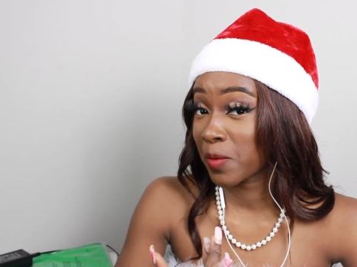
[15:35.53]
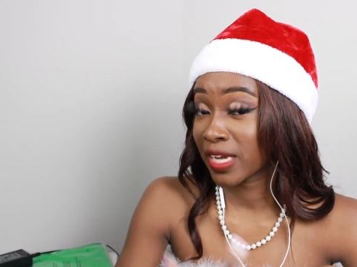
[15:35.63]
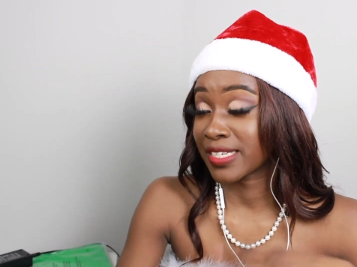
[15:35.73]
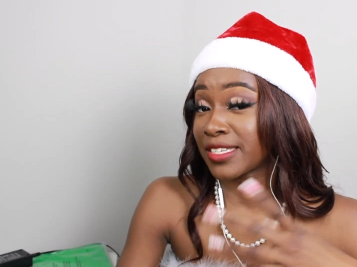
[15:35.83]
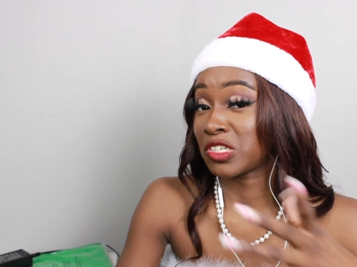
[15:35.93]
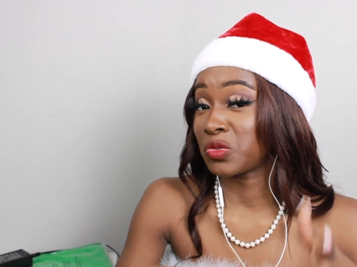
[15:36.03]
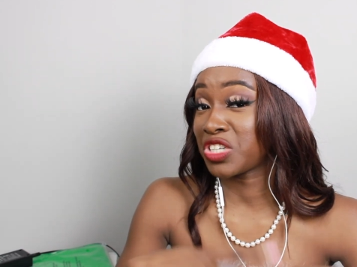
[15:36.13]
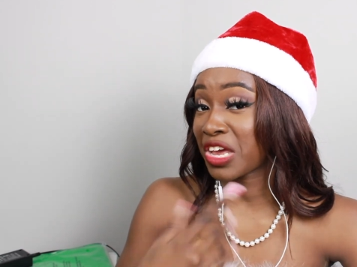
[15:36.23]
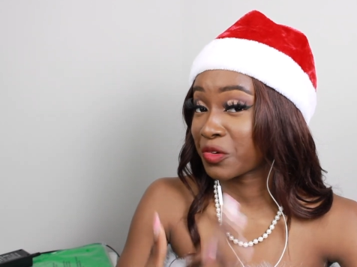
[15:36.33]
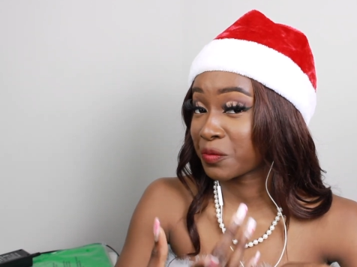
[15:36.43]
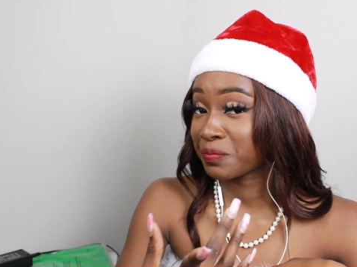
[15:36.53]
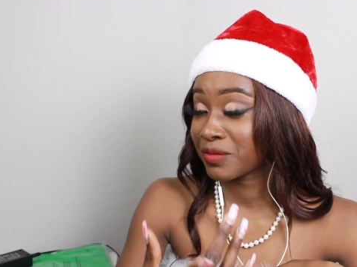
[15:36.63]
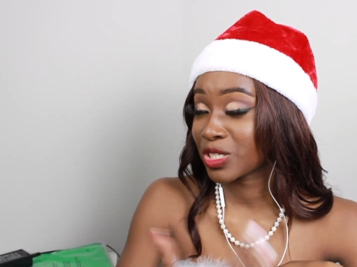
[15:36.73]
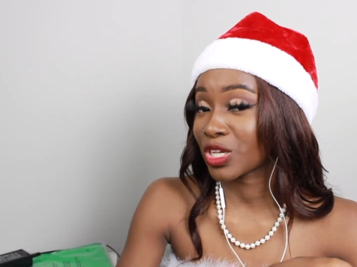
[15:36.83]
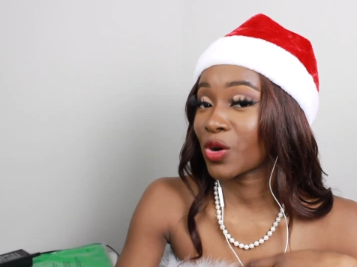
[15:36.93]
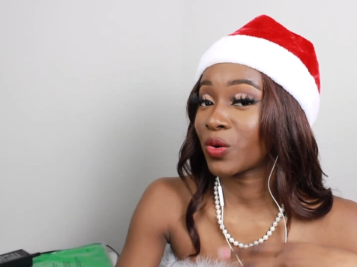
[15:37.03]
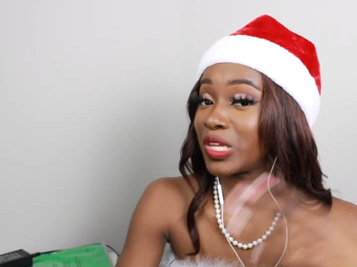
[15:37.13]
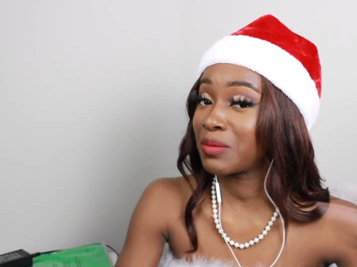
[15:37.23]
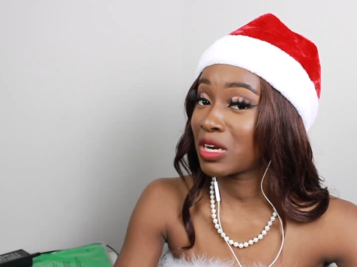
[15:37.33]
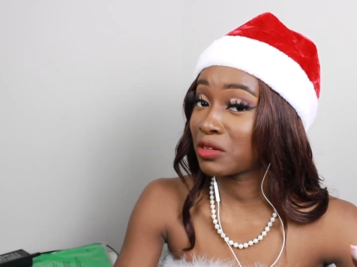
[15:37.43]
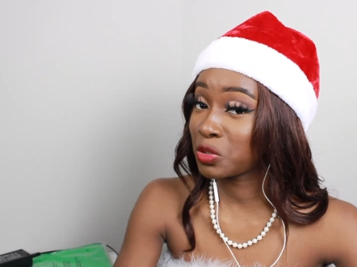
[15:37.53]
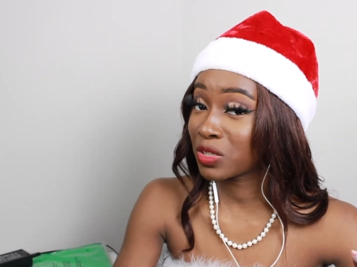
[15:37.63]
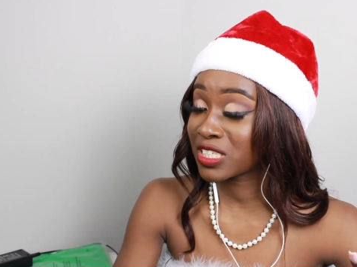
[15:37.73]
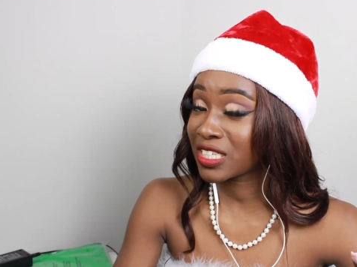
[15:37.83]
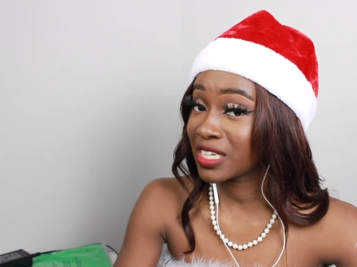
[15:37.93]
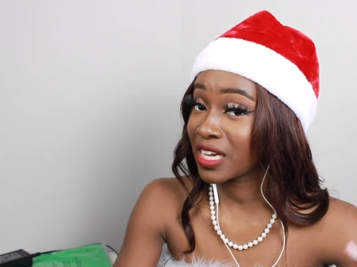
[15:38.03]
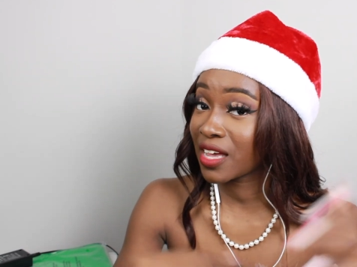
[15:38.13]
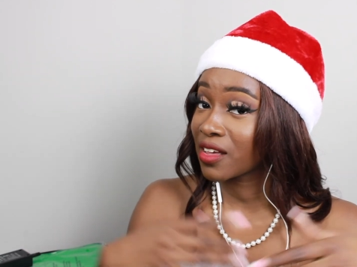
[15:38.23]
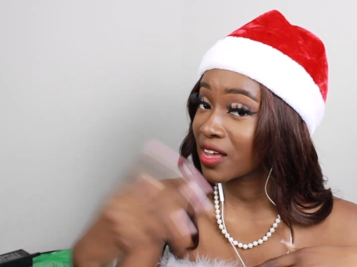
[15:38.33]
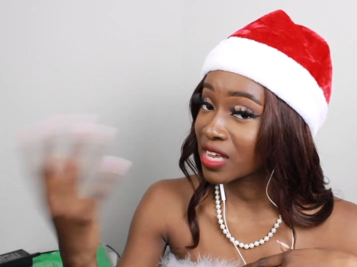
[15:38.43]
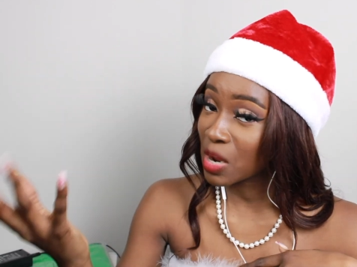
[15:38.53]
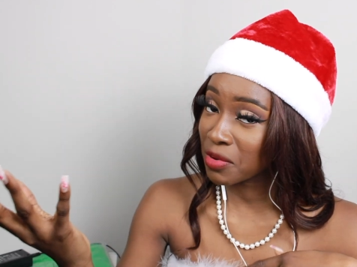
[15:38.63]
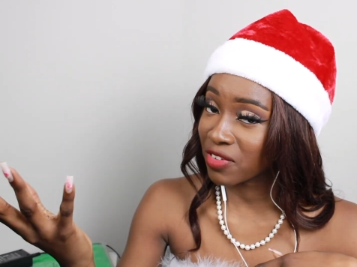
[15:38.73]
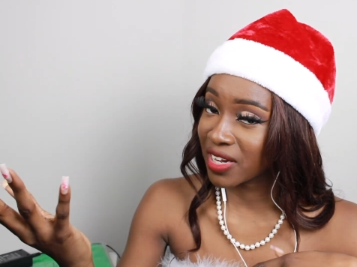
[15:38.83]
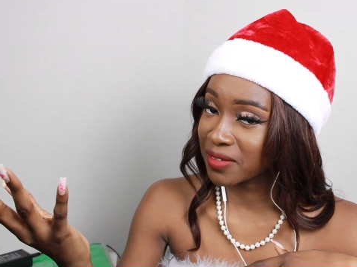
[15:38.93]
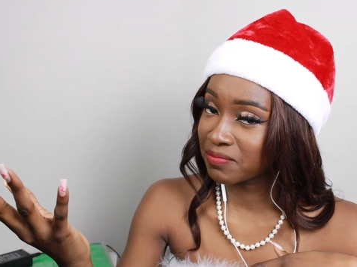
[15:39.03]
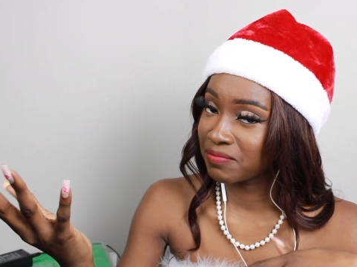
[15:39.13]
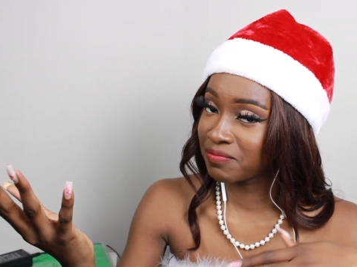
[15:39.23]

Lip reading: Because it's a new channel. So you let me know what you want to see, and I'll provide.